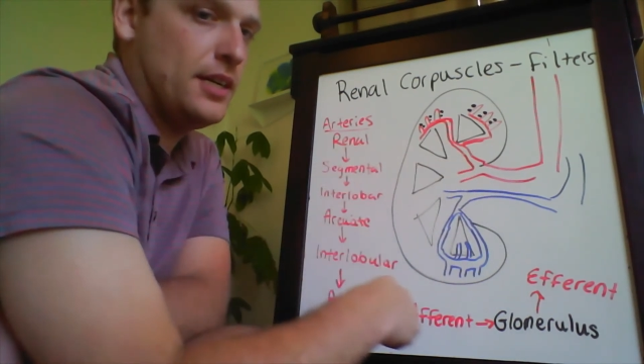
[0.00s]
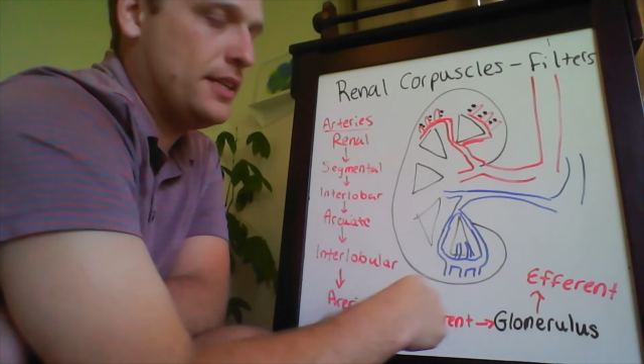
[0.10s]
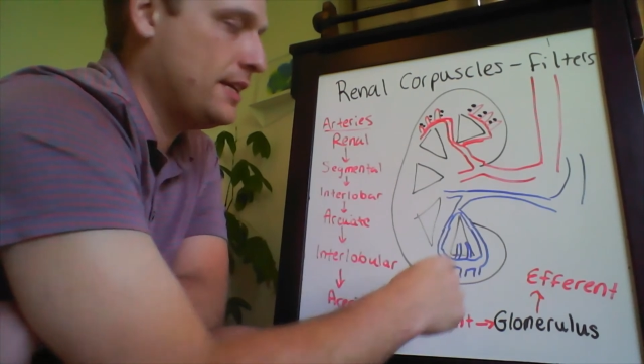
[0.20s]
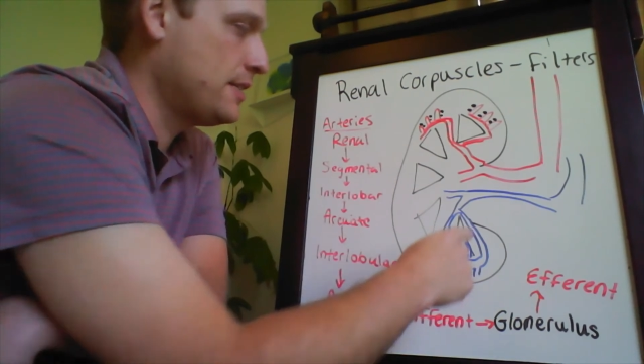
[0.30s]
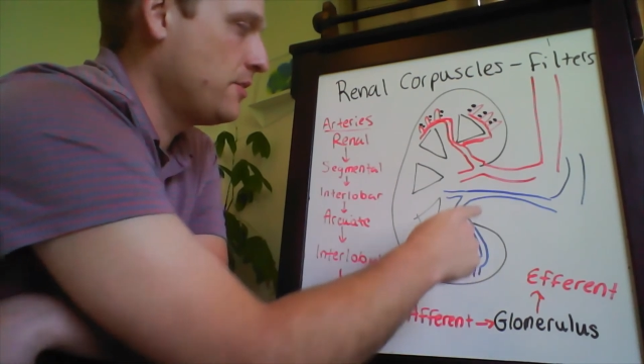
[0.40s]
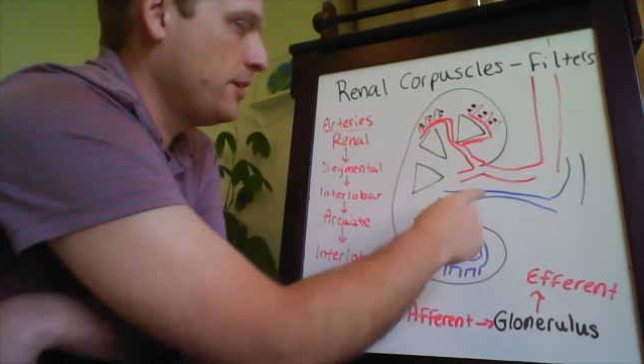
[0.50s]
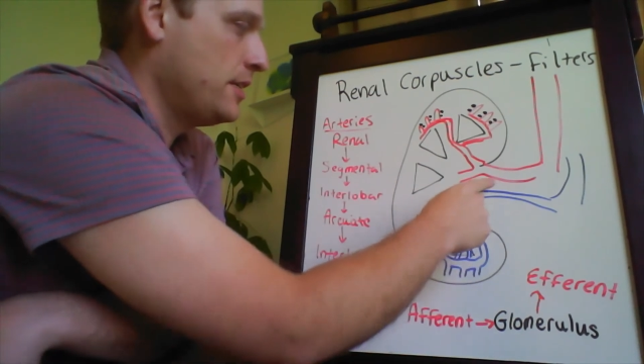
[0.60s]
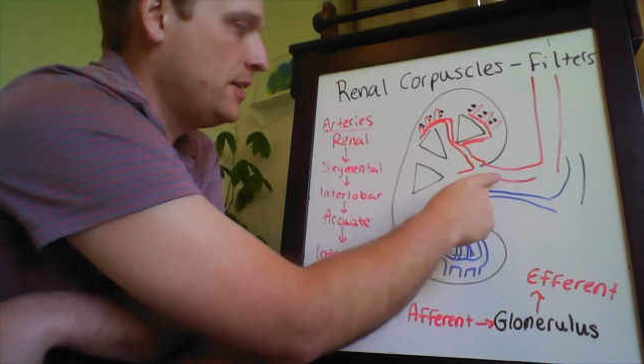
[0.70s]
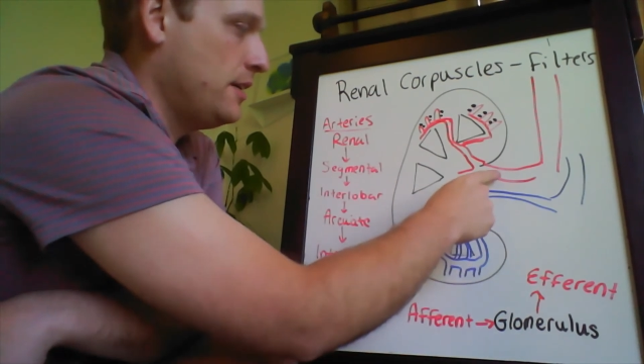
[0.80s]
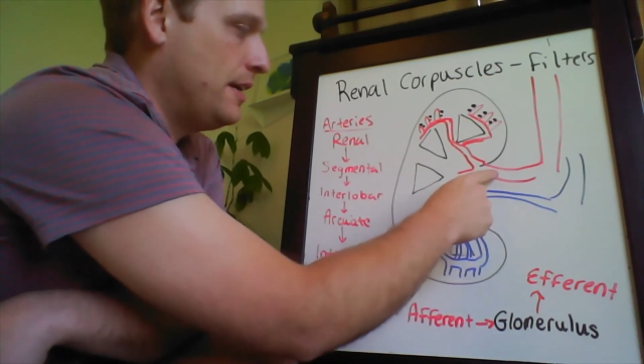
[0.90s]
that's
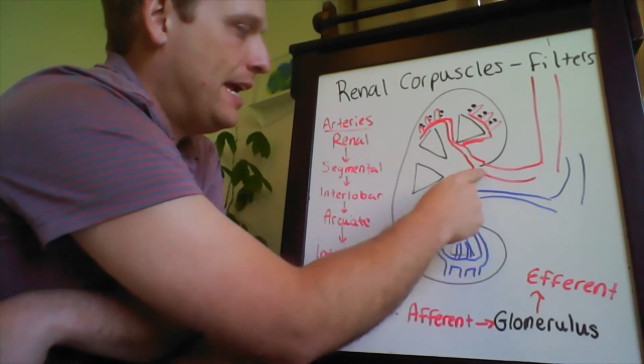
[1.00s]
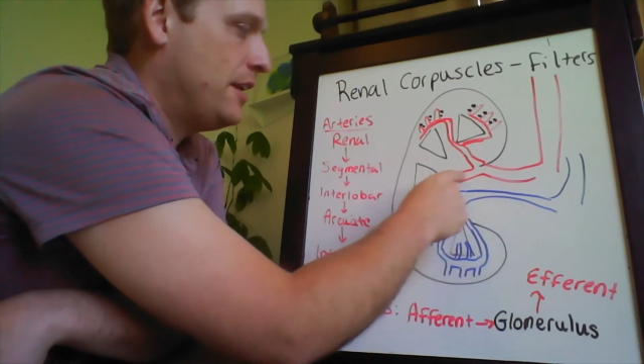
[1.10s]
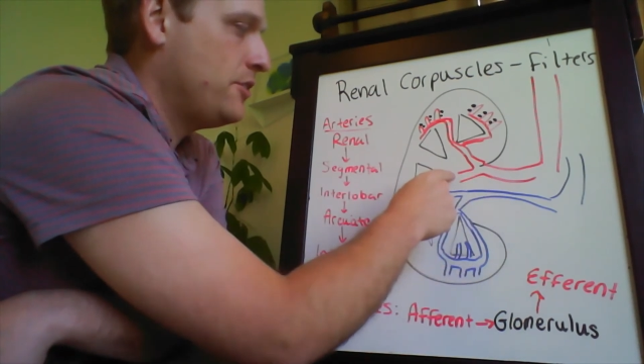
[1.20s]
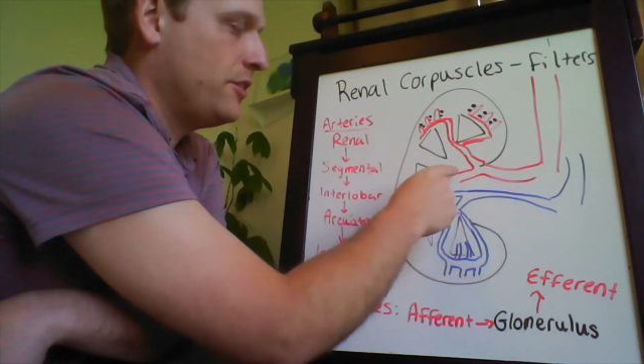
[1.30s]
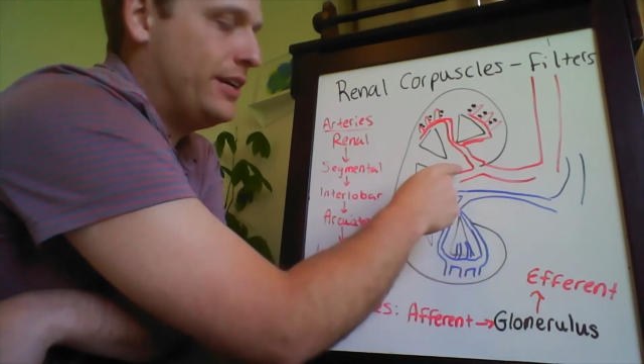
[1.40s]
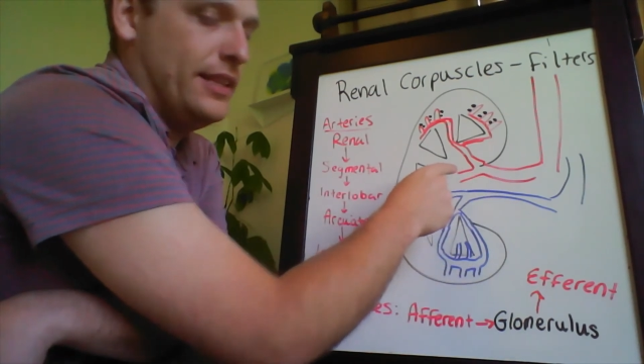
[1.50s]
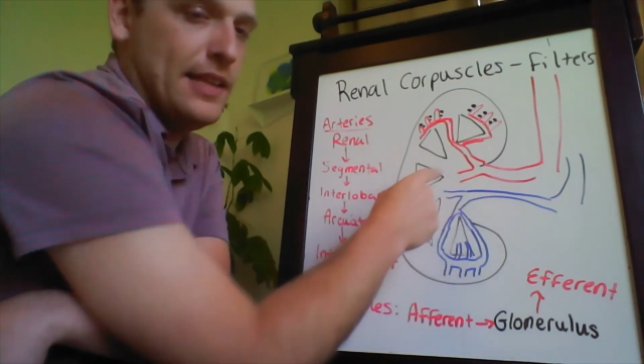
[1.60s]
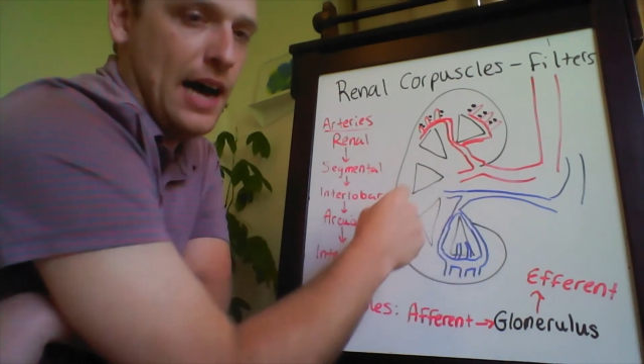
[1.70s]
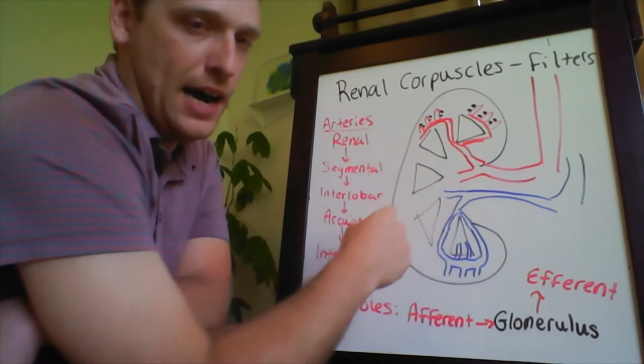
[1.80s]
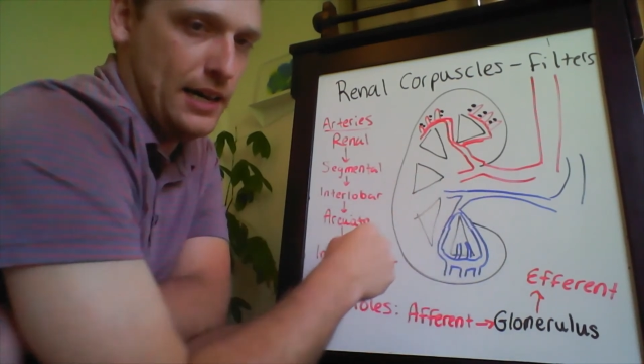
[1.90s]
going to enter in
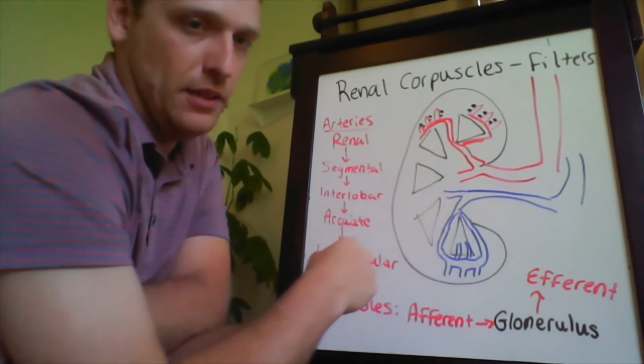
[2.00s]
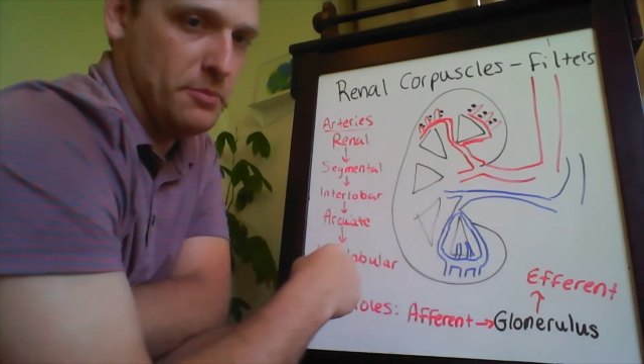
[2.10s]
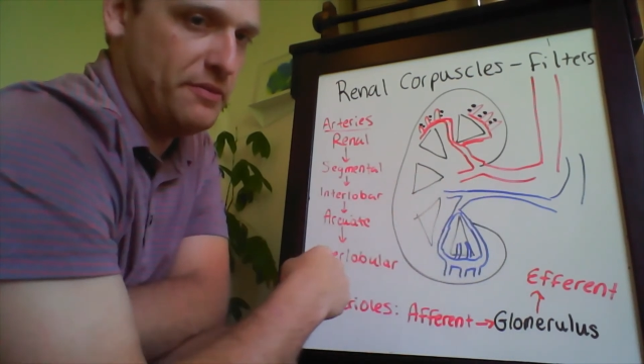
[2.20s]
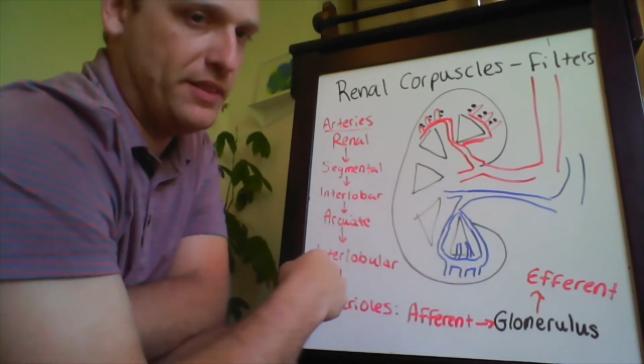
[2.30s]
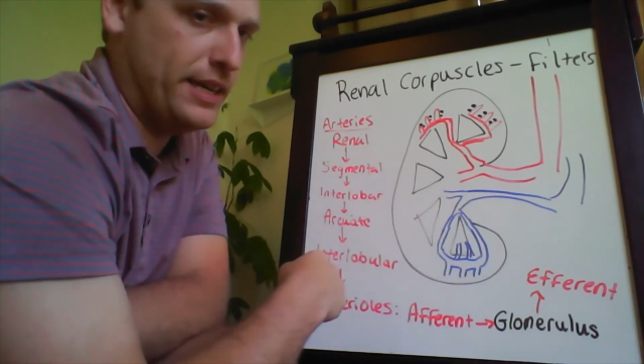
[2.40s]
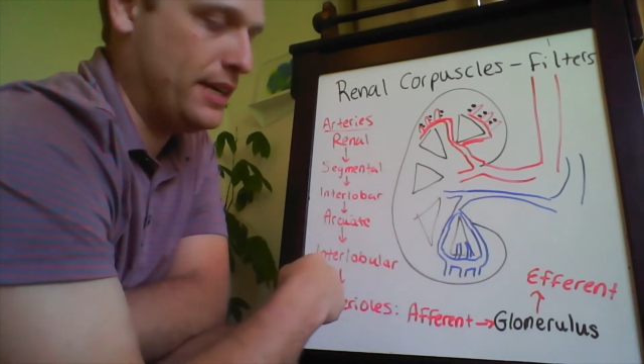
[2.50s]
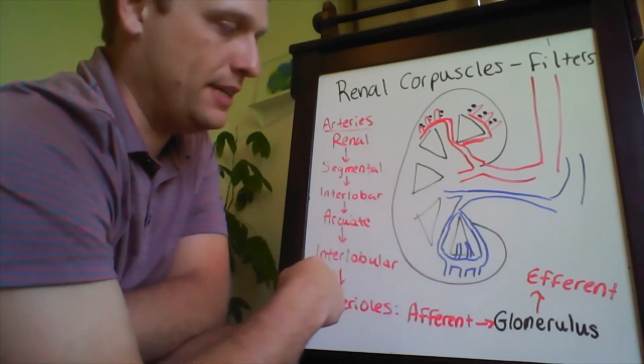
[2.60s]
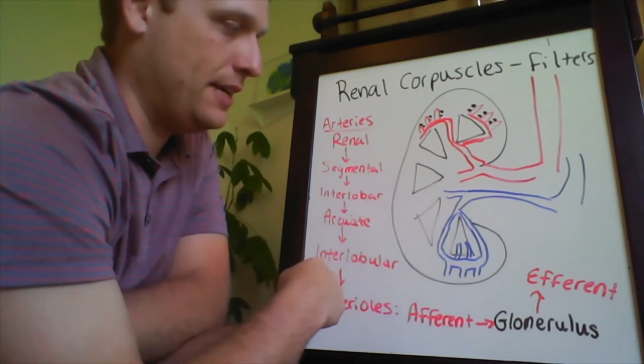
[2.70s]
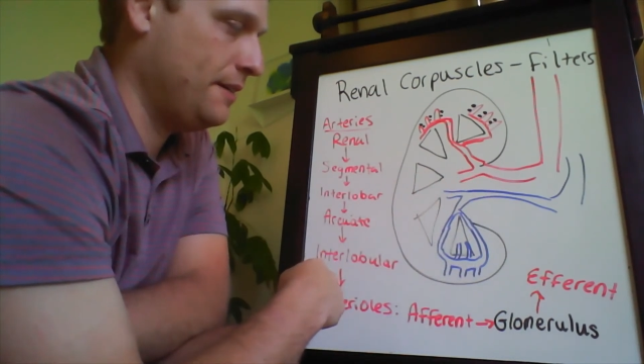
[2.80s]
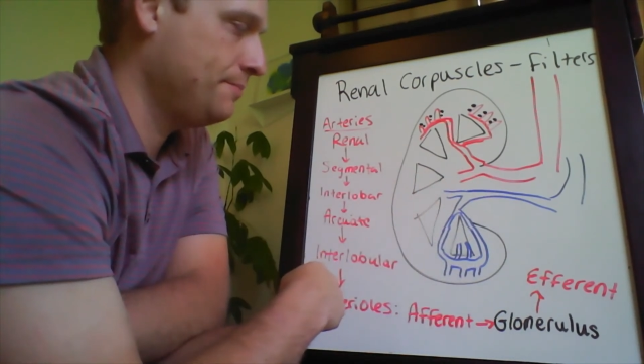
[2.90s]
the hilum of the
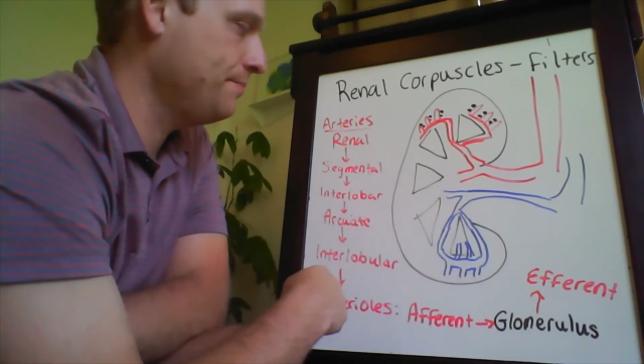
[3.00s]
kidney.